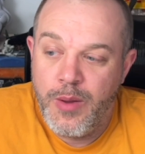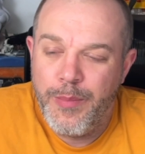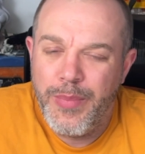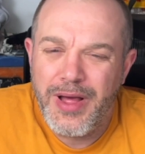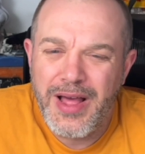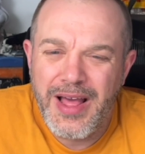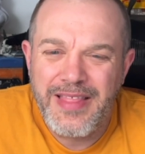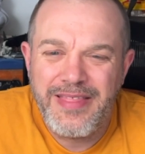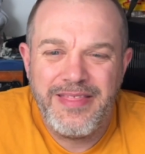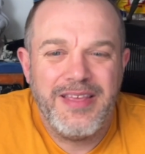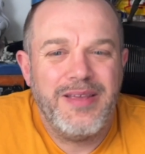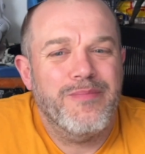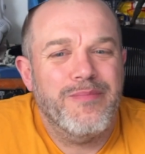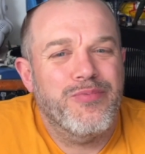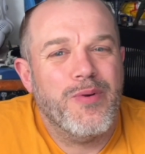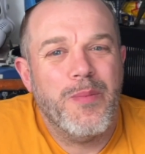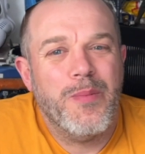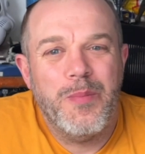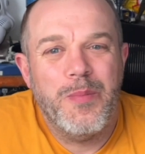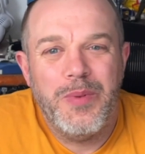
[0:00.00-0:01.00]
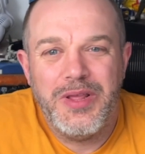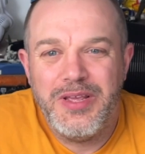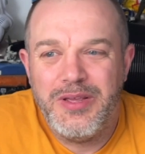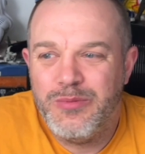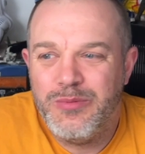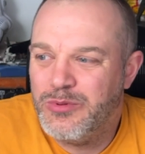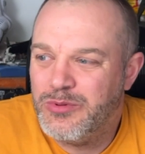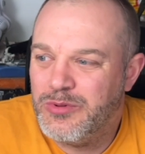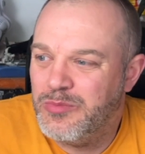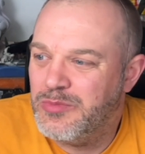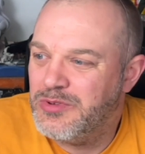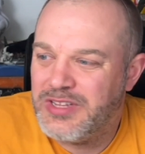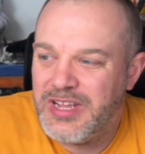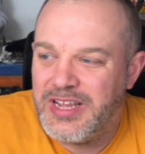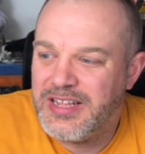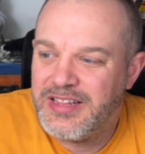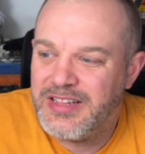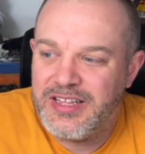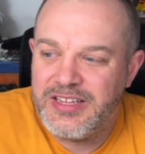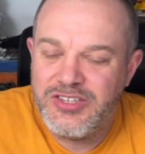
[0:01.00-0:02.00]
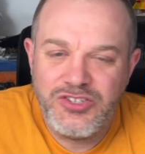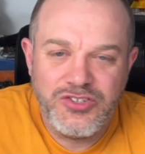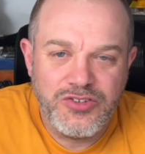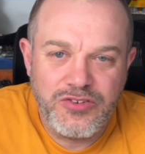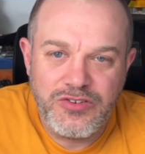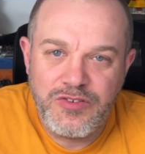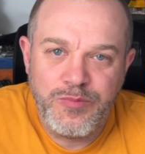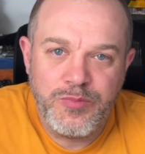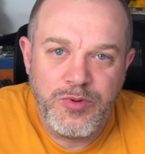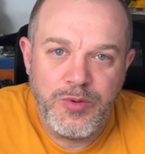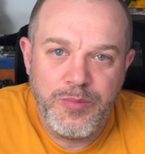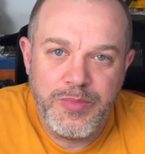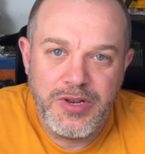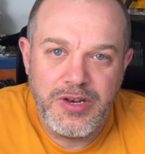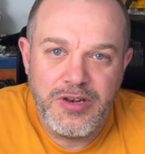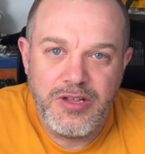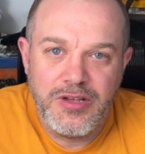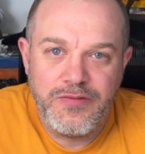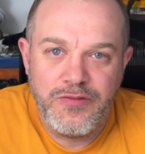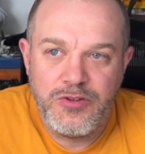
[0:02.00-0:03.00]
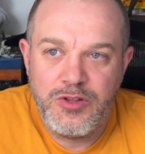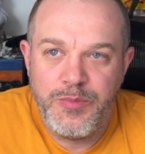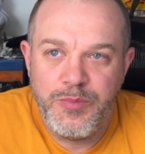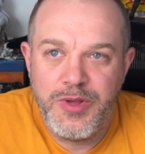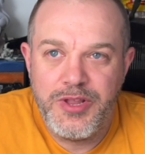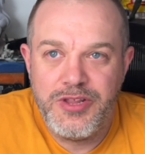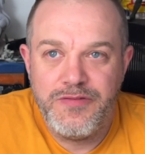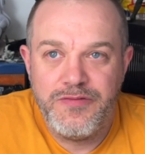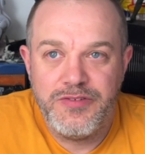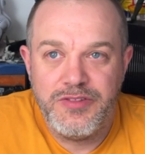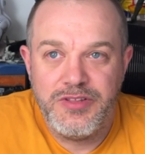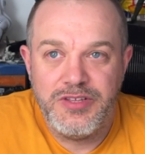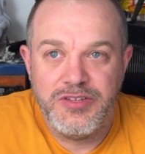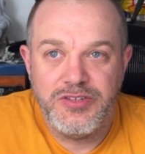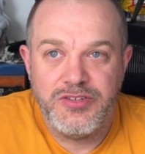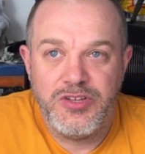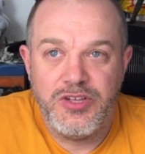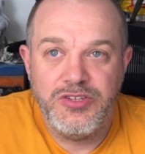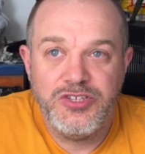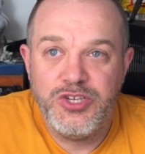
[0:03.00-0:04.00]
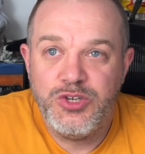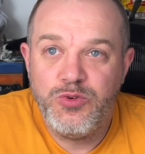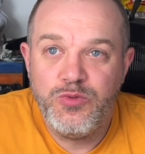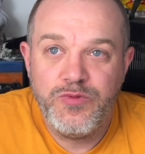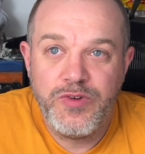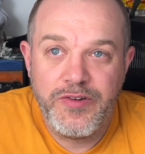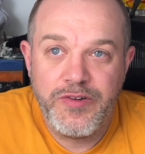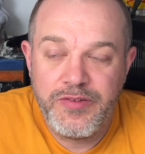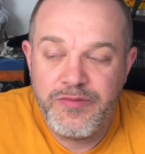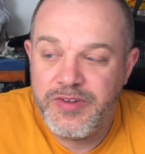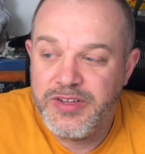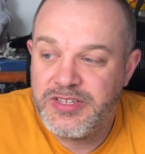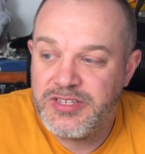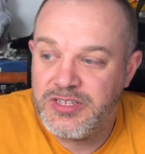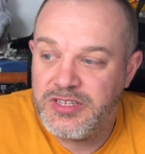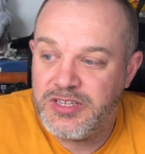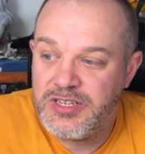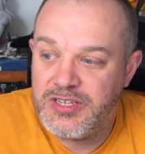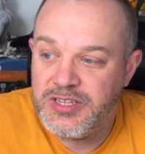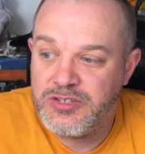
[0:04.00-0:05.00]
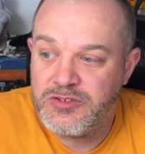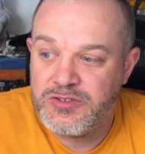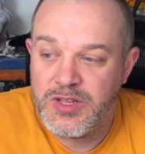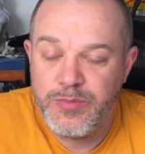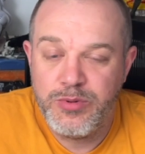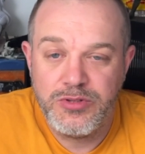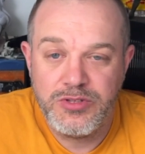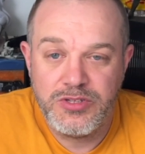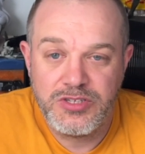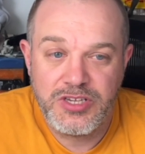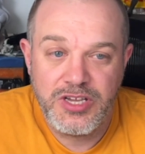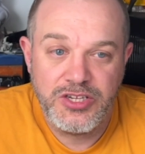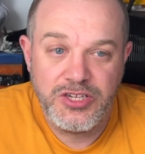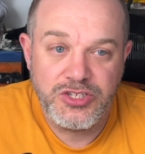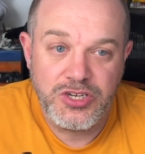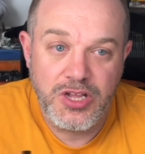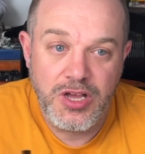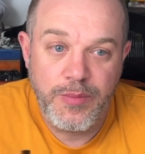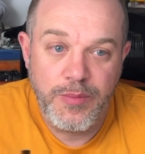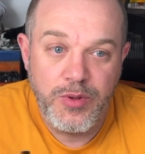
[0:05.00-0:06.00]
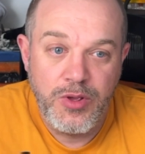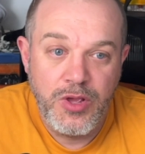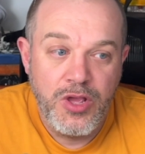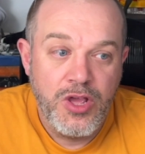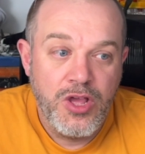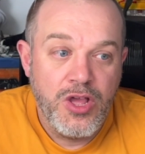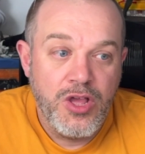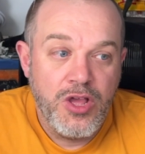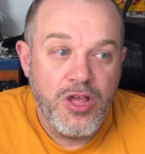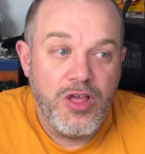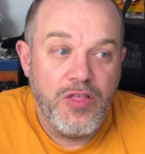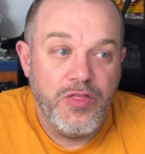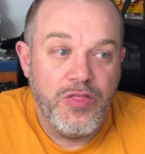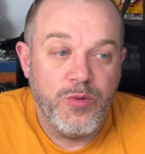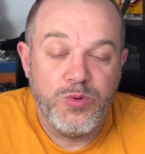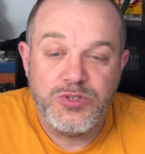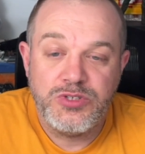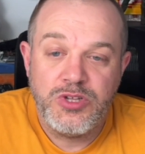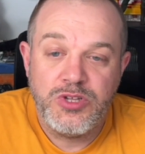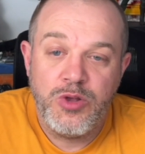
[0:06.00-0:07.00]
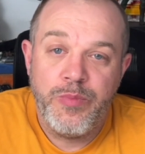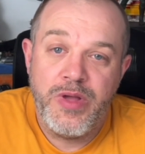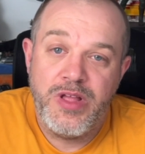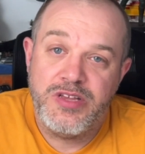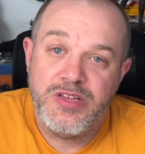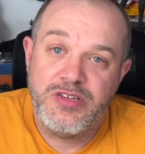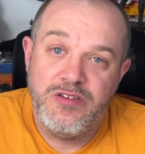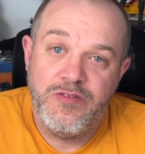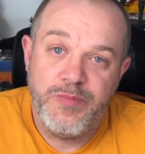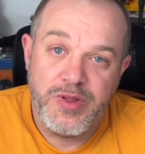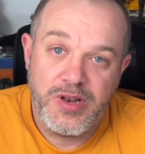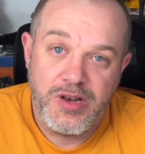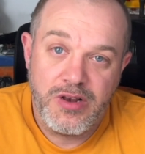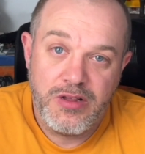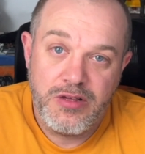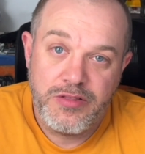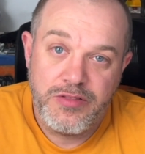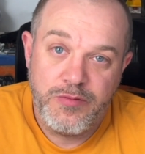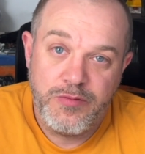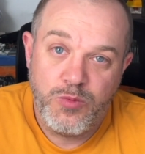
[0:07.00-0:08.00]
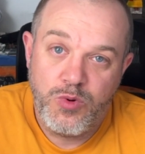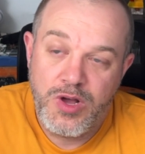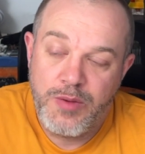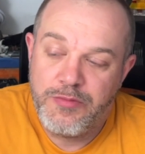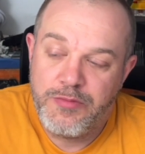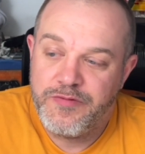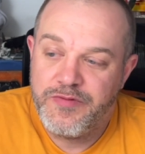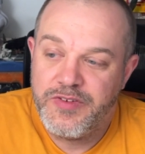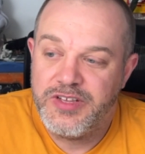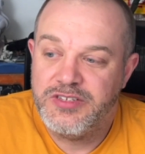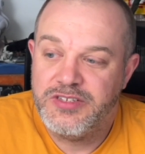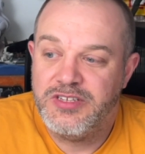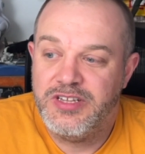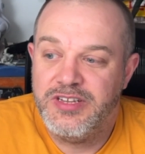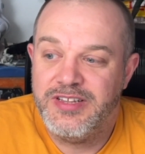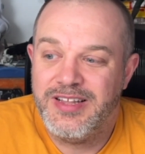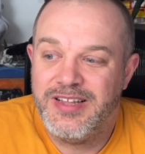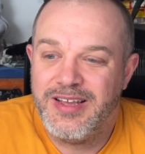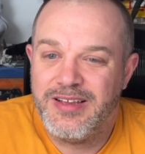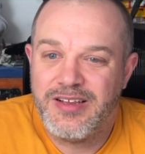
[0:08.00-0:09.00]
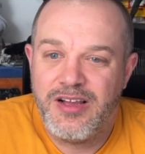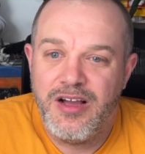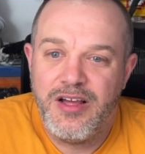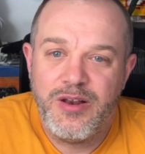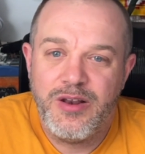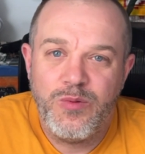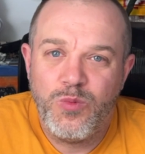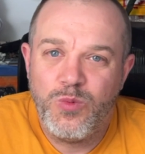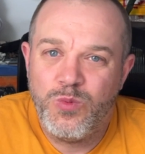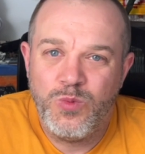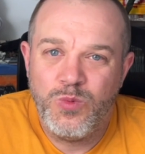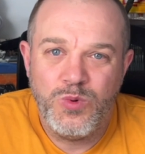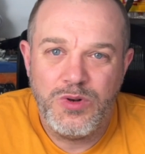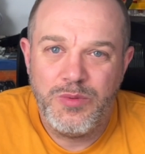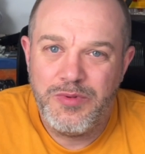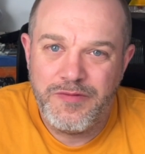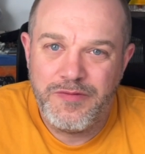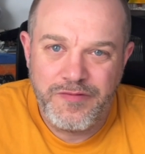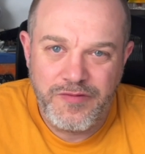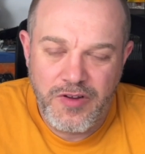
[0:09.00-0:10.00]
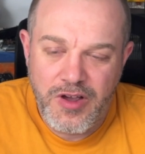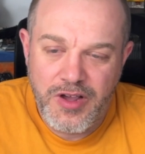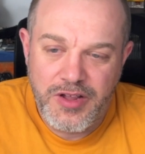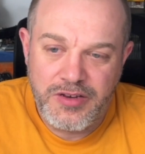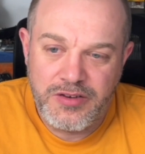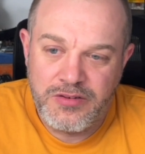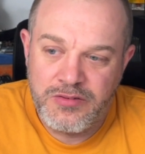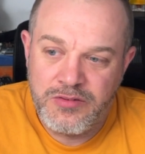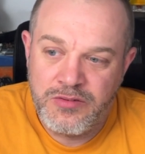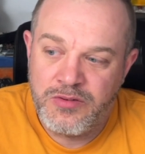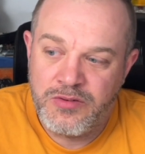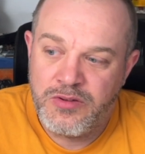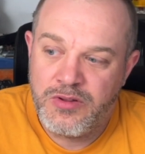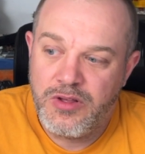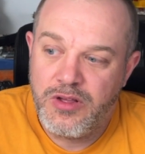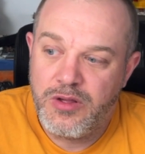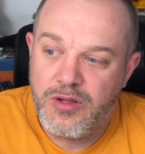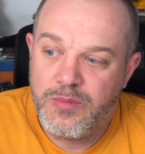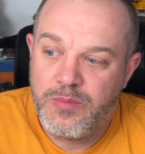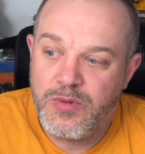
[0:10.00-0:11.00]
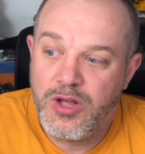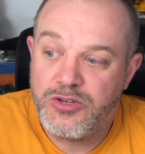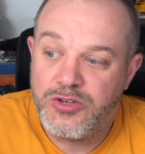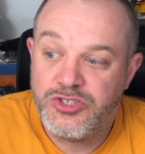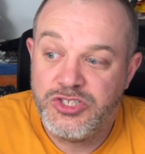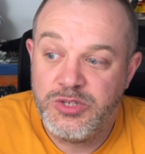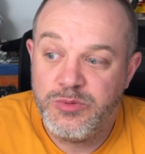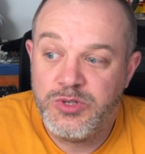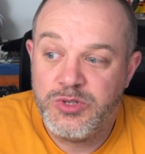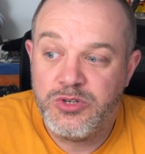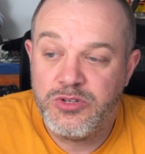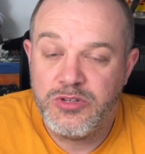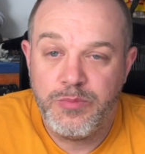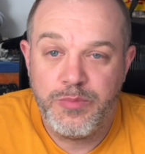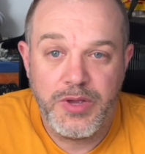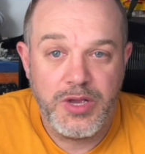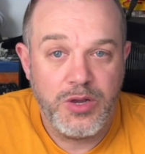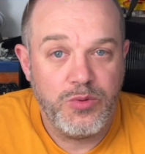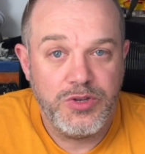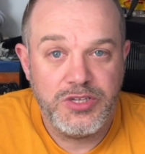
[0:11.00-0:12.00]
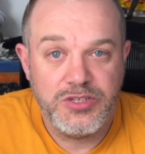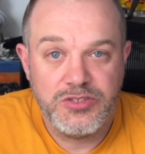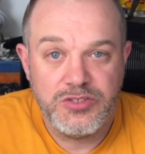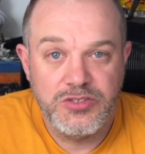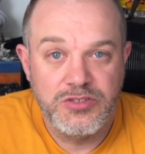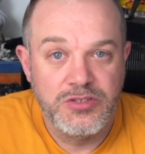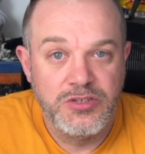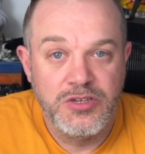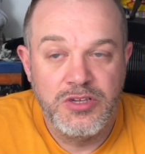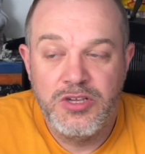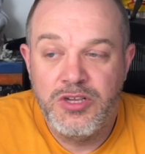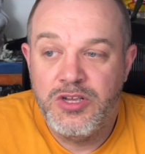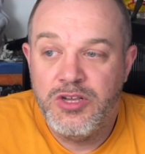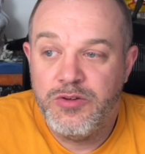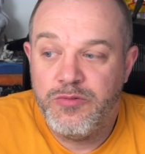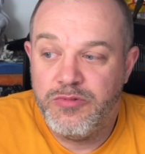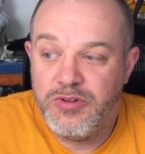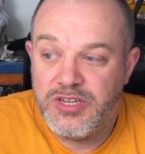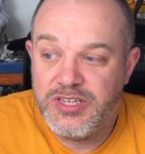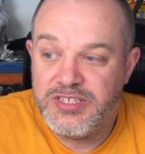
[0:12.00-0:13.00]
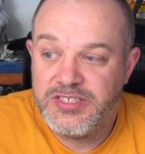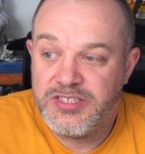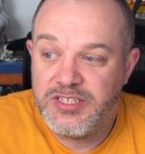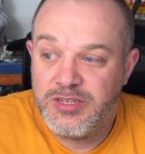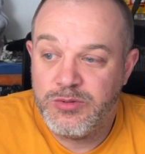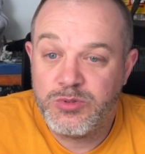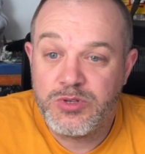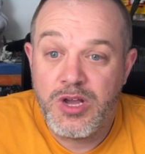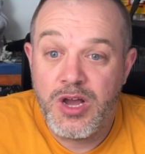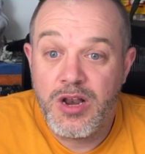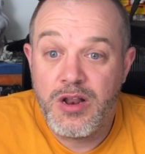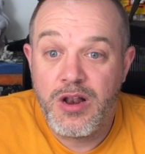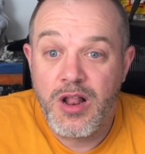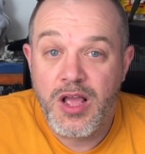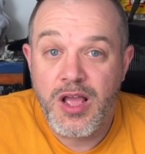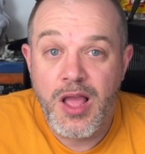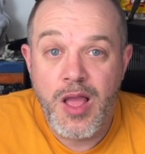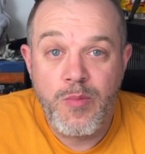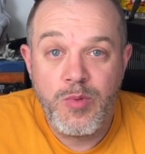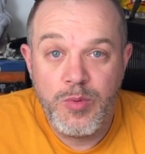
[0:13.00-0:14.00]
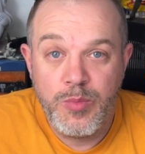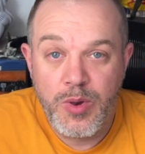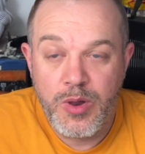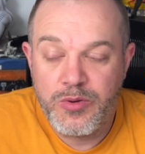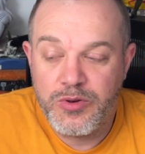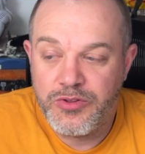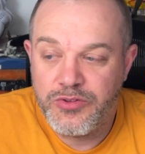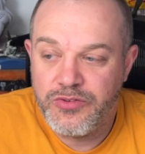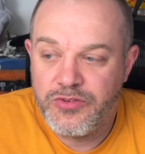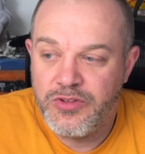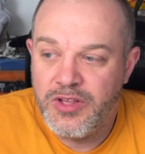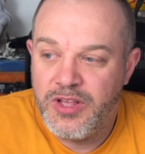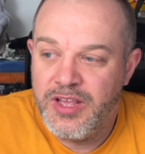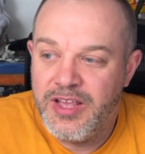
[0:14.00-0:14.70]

But I think probably it was a mistake. They shouldn't have put Middle-earth on the menu for this. Until very recently, until they put the schedule up, there was no mention of Middle-earth at Warhammer Fest, and that kind of would have been fine. Last year we got the Belnings released, and it was kind of like a happy bonus.